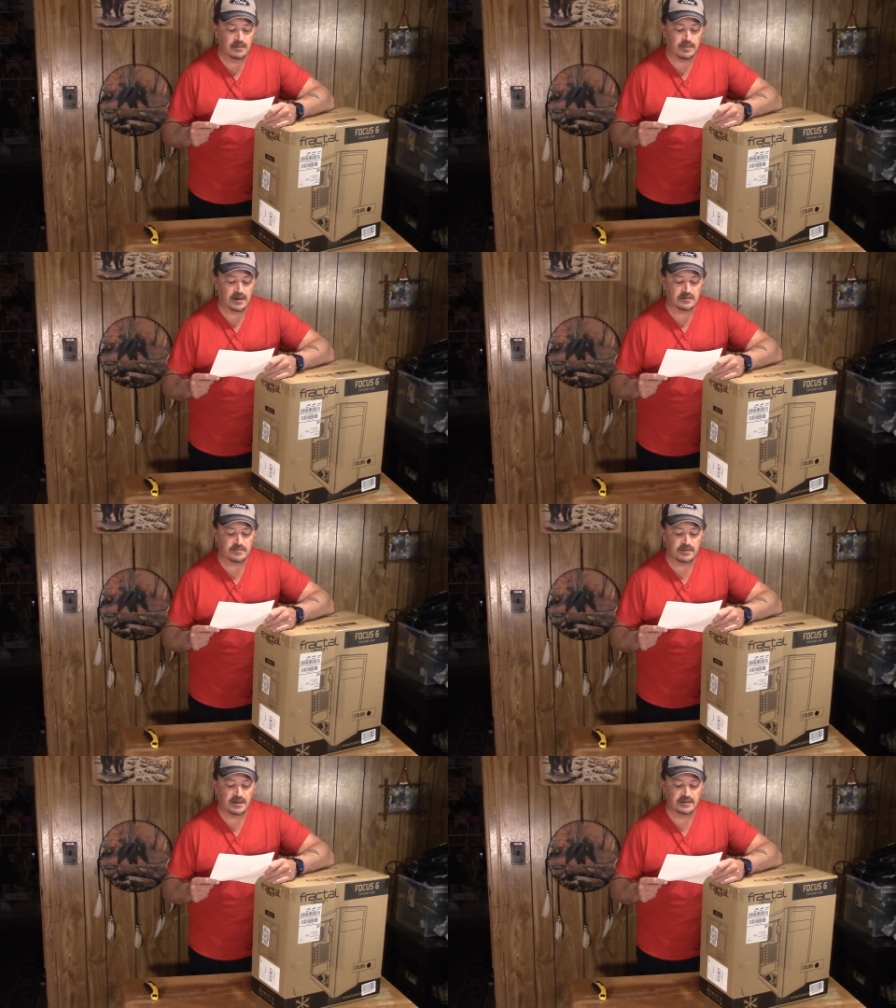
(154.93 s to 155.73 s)
Power
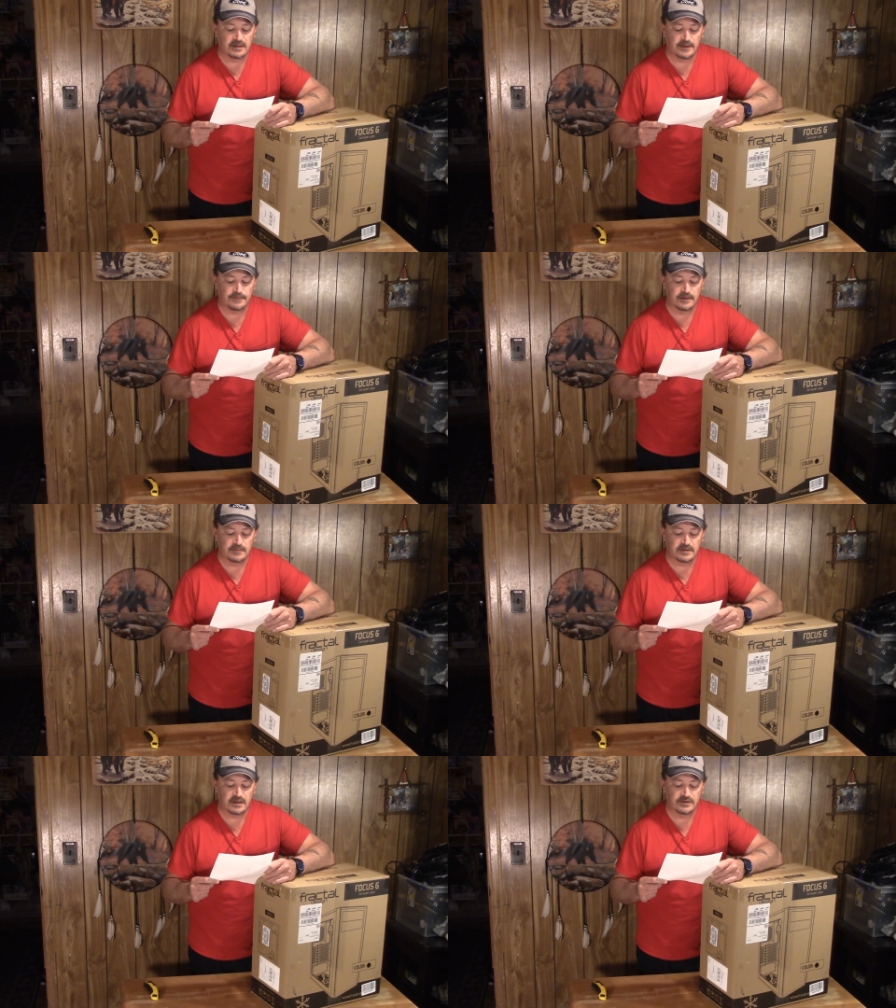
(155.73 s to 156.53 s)
supply depth
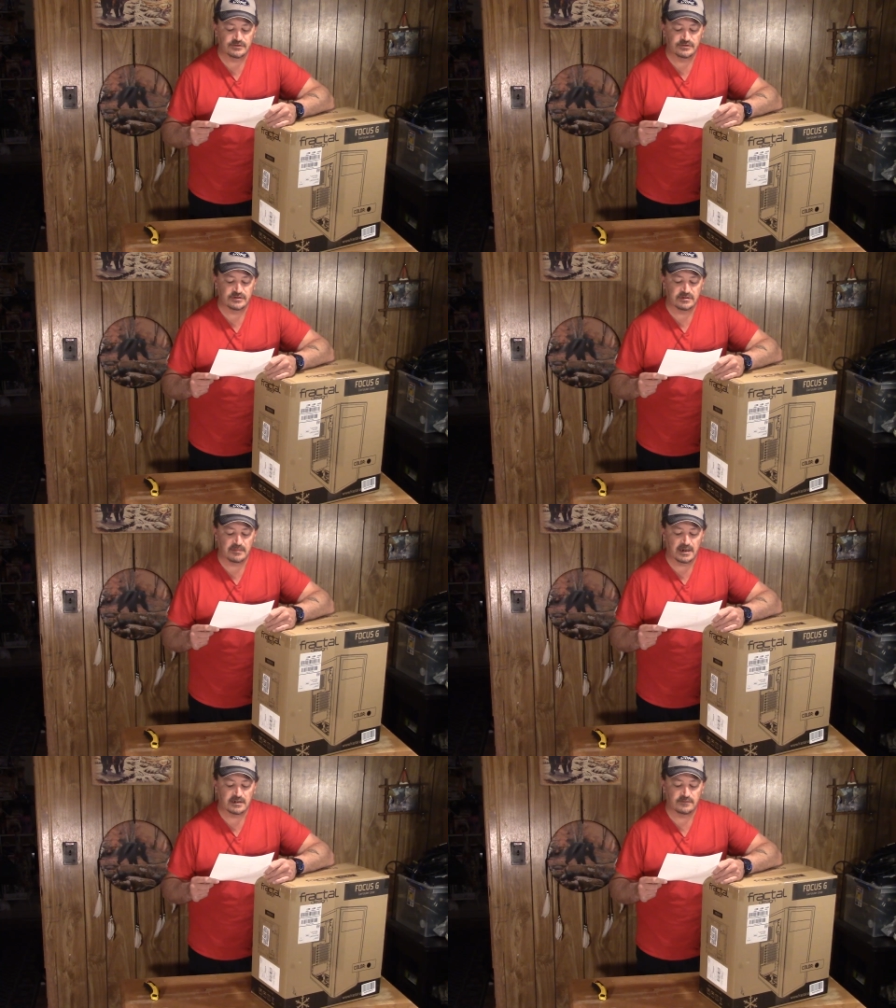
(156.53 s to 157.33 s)
limitations is a
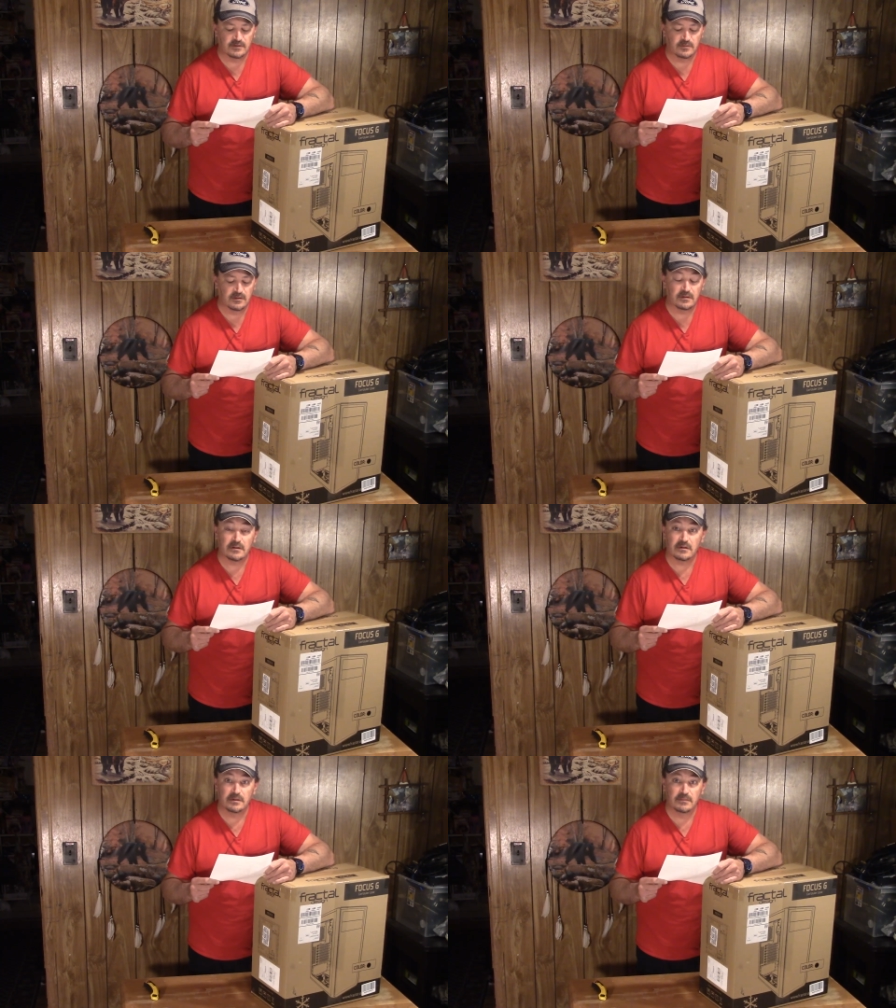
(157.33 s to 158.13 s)
max of
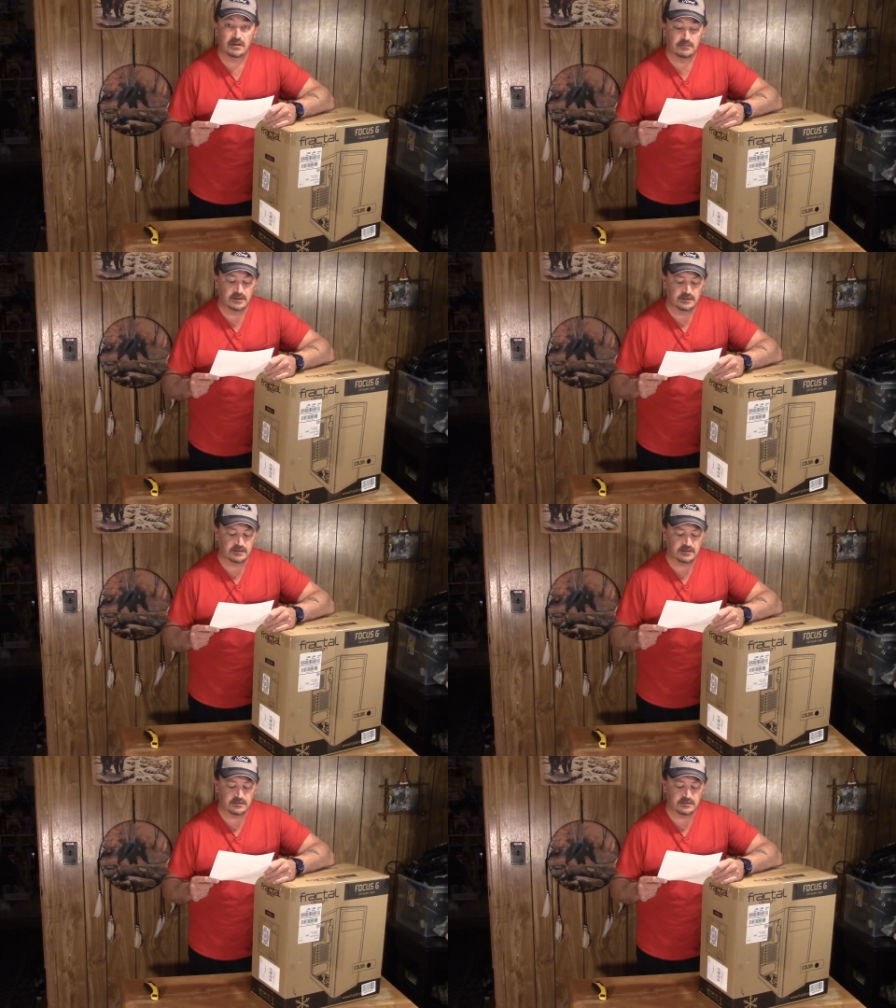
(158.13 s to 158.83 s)
230 millimeters.